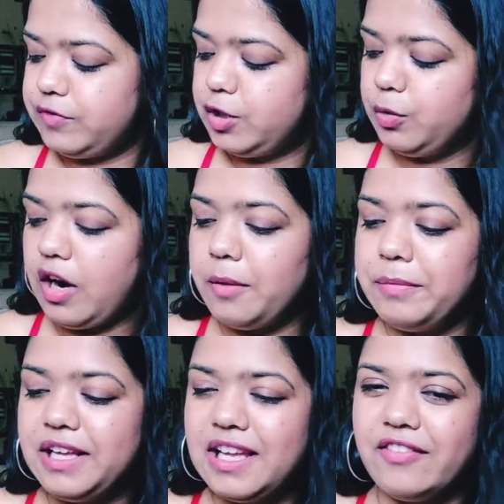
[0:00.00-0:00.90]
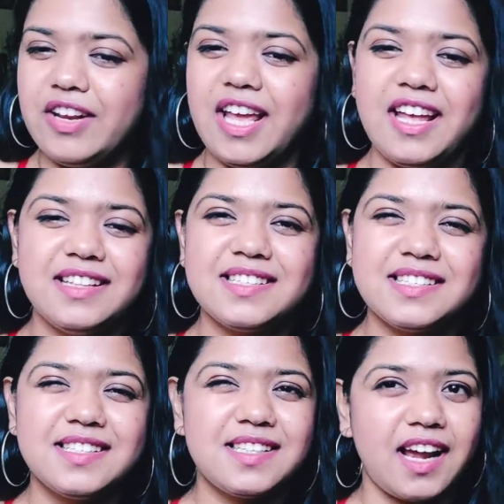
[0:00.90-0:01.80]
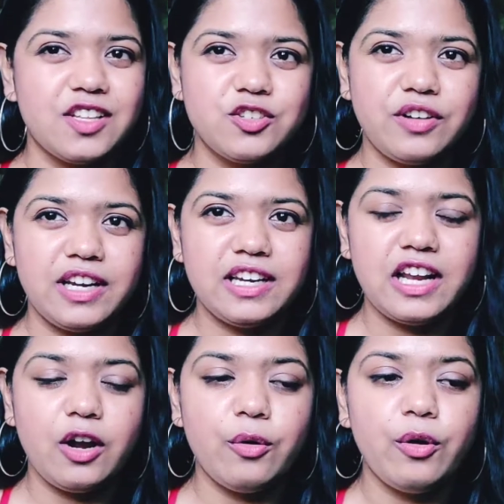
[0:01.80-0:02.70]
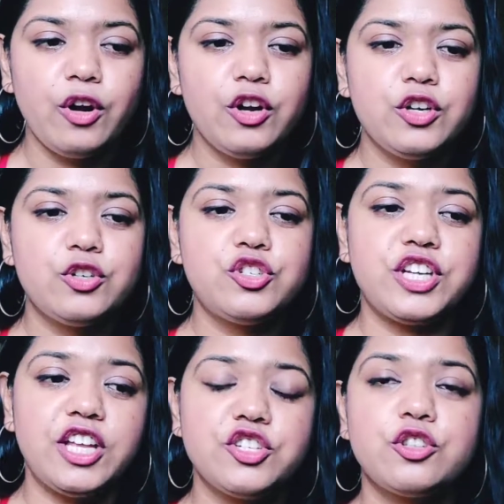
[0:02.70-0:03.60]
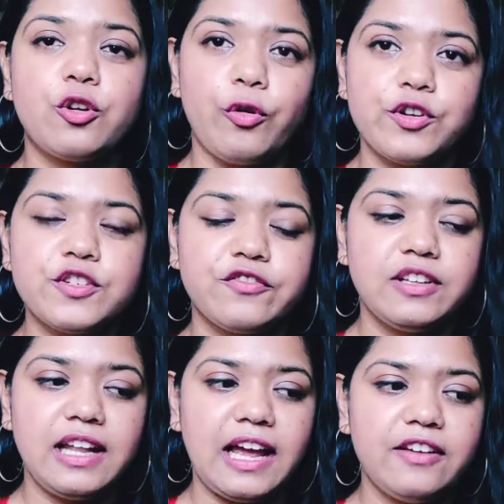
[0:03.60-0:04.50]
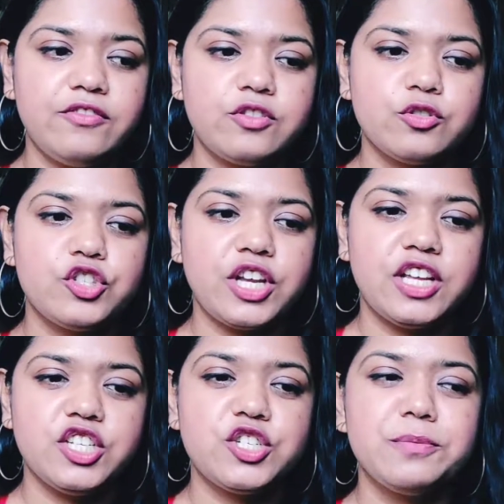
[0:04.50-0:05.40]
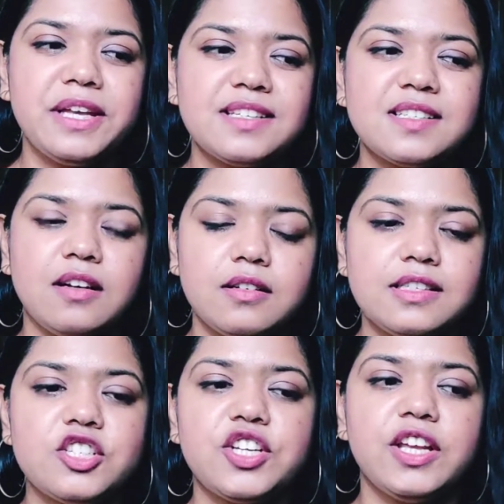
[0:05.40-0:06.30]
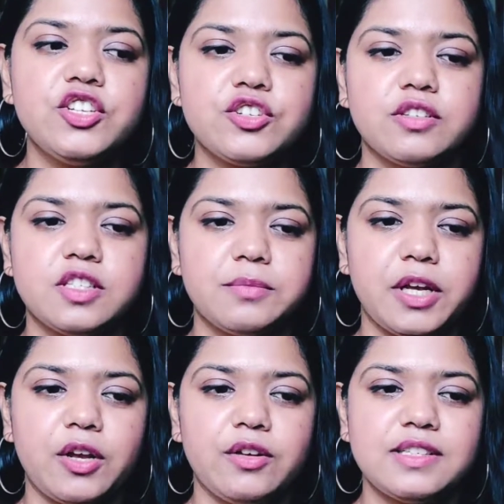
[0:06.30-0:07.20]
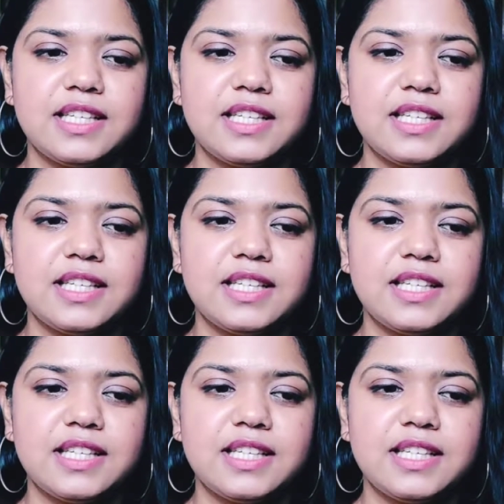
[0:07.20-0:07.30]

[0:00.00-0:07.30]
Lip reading: you are being given hints and signs right now to change the course of your life, to make certain changes, because